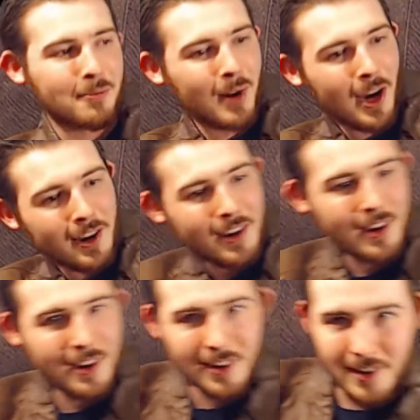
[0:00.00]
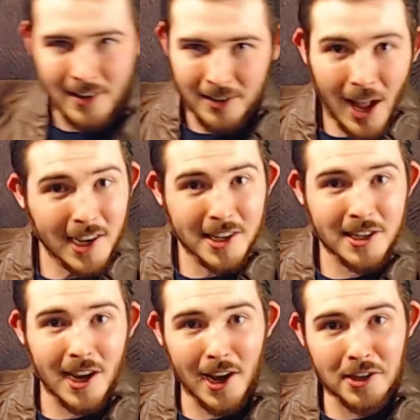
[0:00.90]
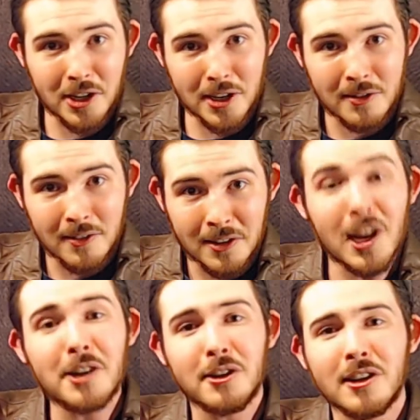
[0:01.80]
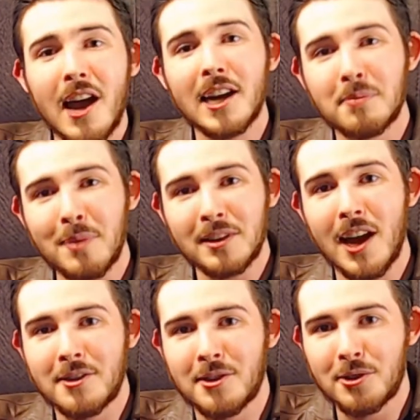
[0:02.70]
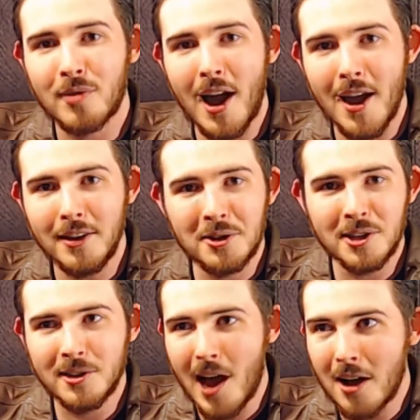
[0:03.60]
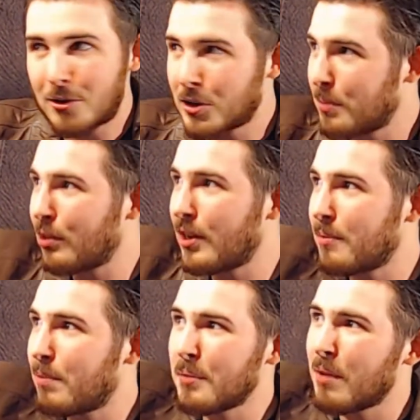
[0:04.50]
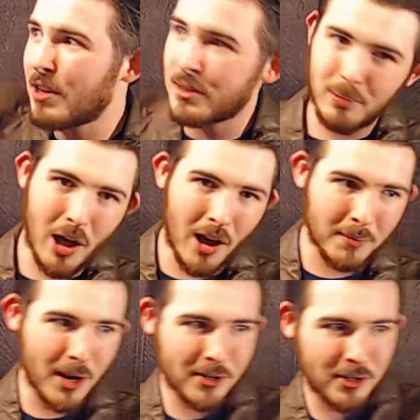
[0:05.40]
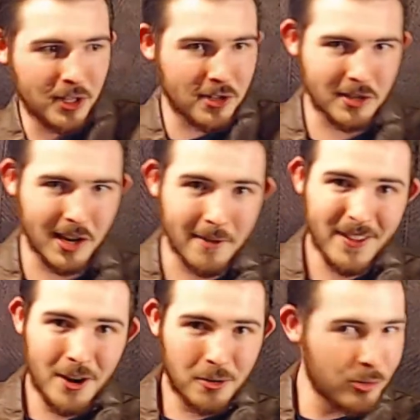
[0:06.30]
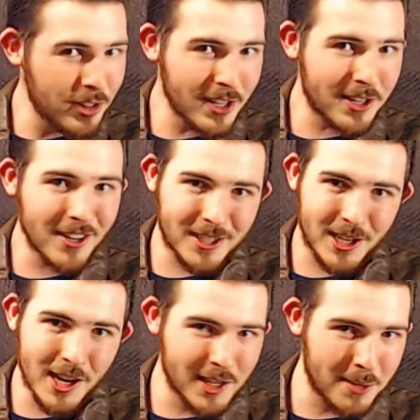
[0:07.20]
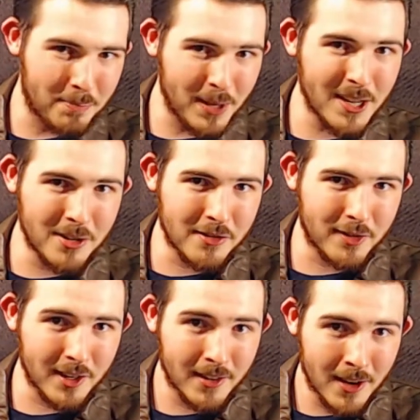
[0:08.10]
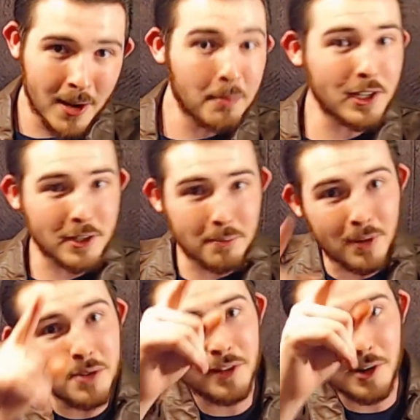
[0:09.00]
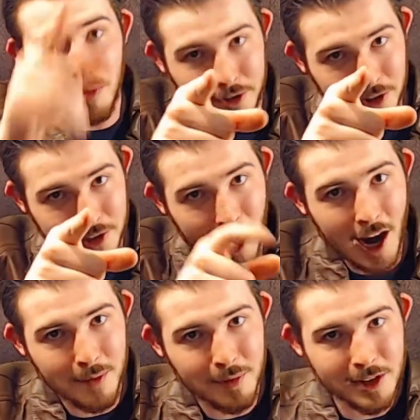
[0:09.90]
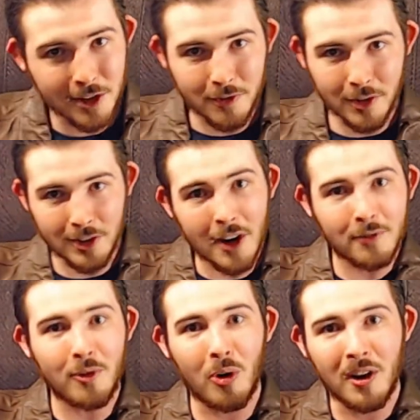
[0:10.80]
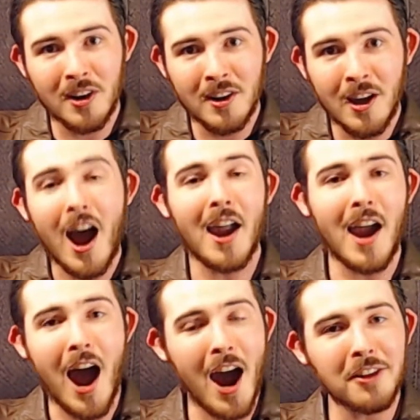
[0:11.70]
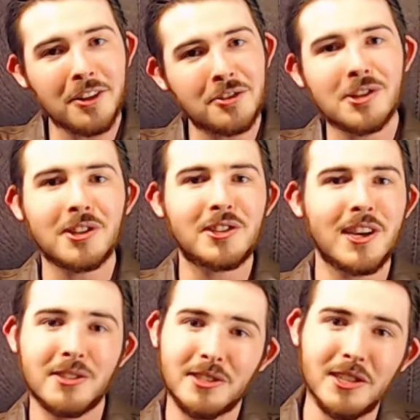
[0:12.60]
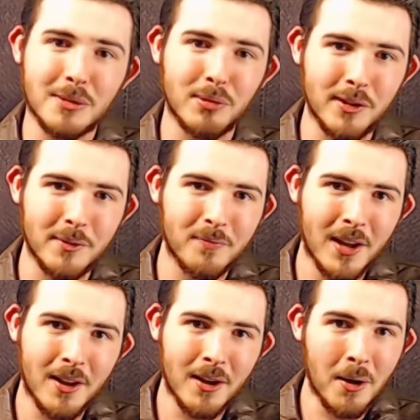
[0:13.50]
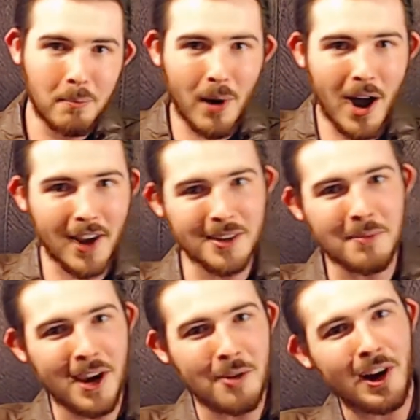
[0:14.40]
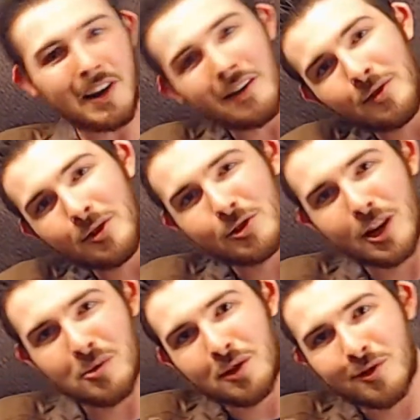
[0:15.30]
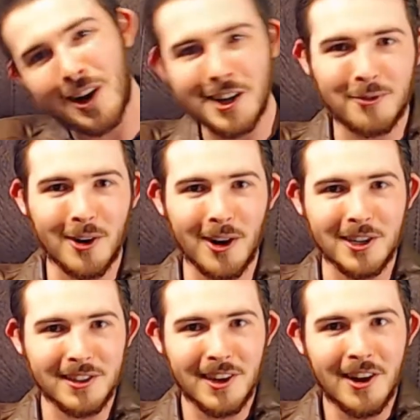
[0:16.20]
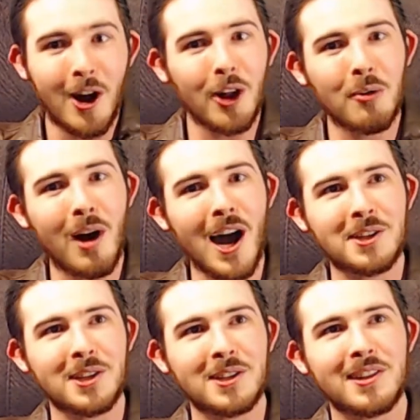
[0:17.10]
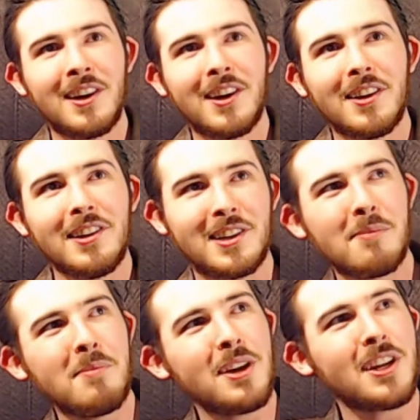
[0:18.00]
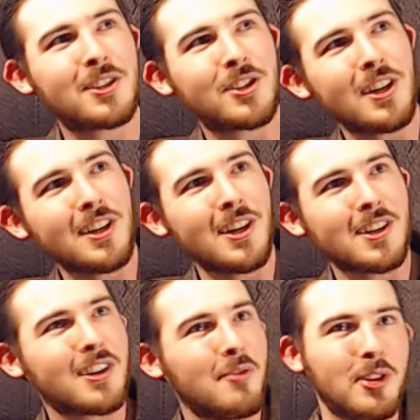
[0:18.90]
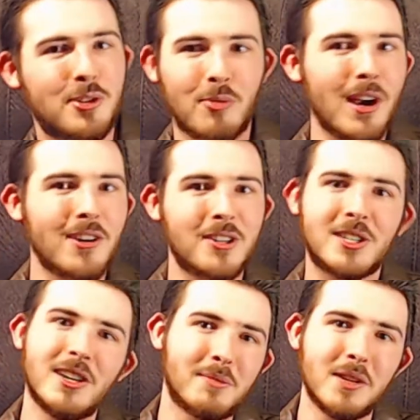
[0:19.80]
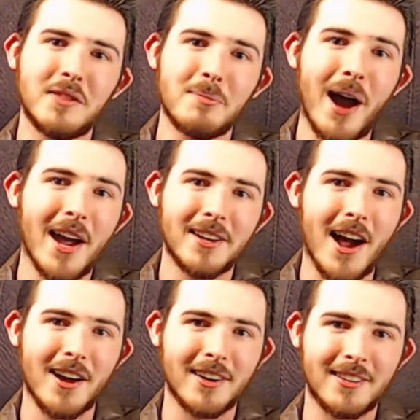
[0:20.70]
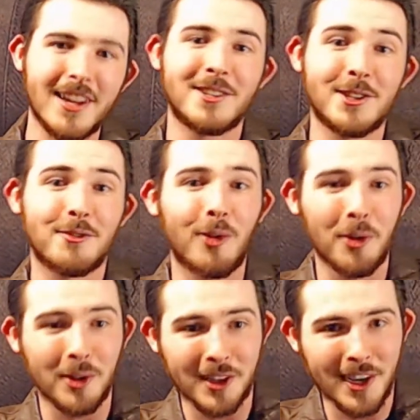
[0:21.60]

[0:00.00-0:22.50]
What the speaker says: But like I said, just set your expectations right. This is not a AAA big budget blockbuster. This is a really good cheesy B movie, but it's a B movie worth your time. And so therefore, I highly do suggest you see this movie, but you may want to have a few drinks with your friends first. Otherwise, the comedic genius of this weird cheese movie might not hit you fully.